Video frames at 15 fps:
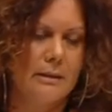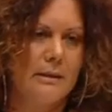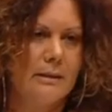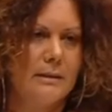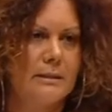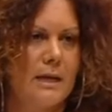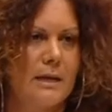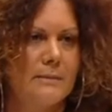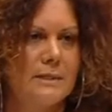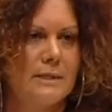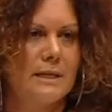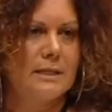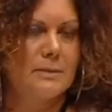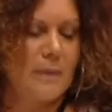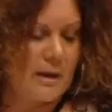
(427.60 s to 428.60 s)
the
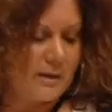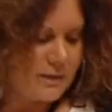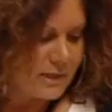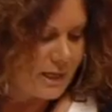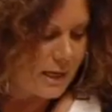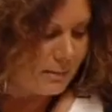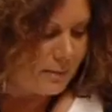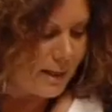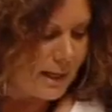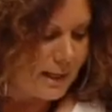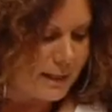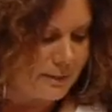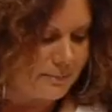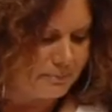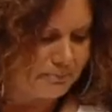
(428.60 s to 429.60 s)
same-sex marriage
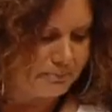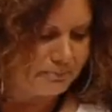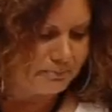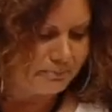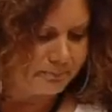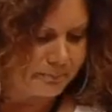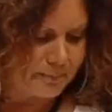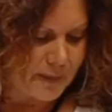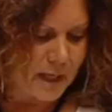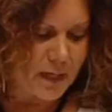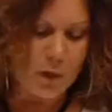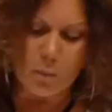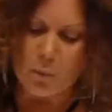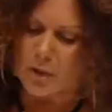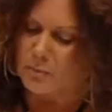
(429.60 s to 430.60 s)
campaign. And
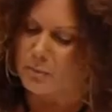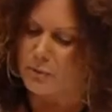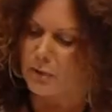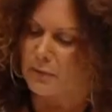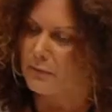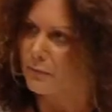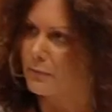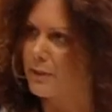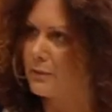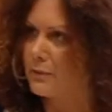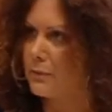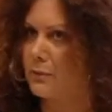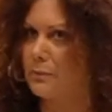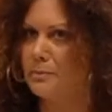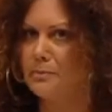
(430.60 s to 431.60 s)
I want to put on the
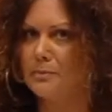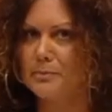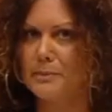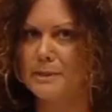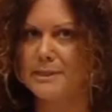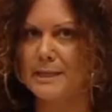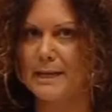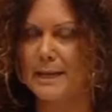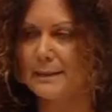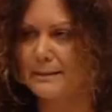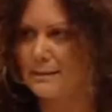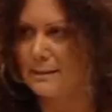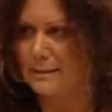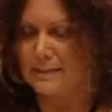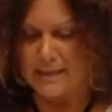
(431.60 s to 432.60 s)
record, Mr
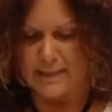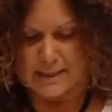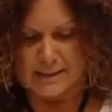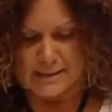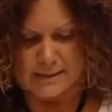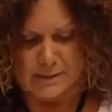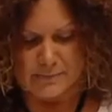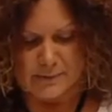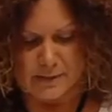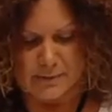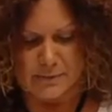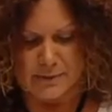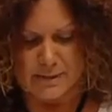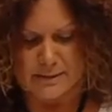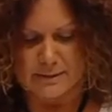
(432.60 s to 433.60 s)
Acting Deputy
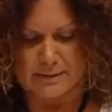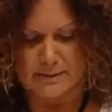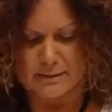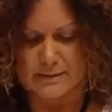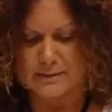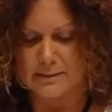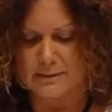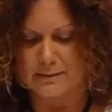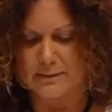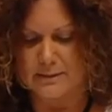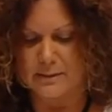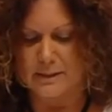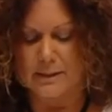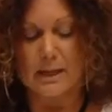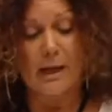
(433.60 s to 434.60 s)
President,
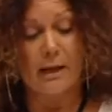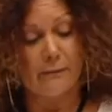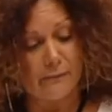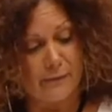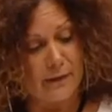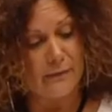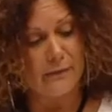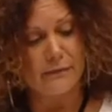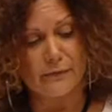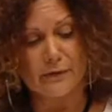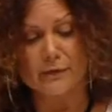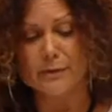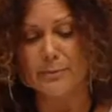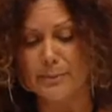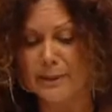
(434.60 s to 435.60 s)
a very,
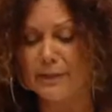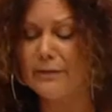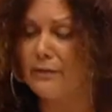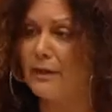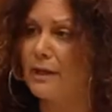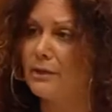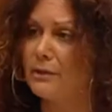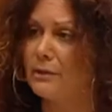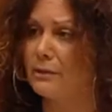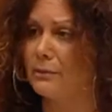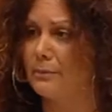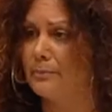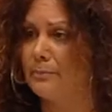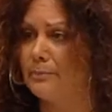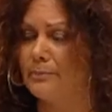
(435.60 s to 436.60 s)
very big thank you
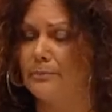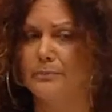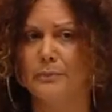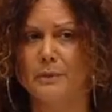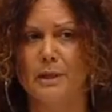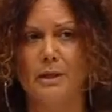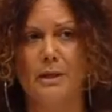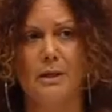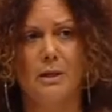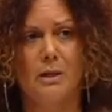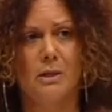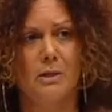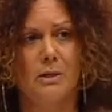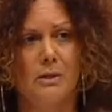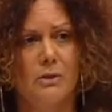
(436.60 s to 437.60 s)

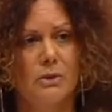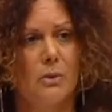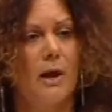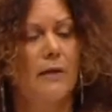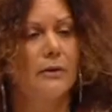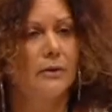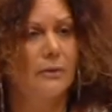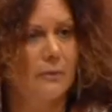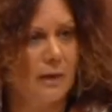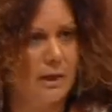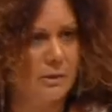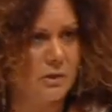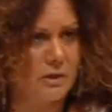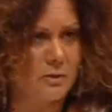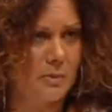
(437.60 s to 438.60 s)
to other
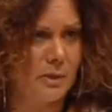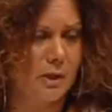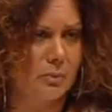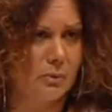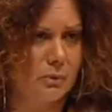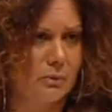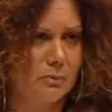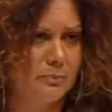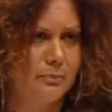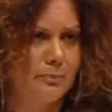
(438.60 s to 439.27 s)
courageous people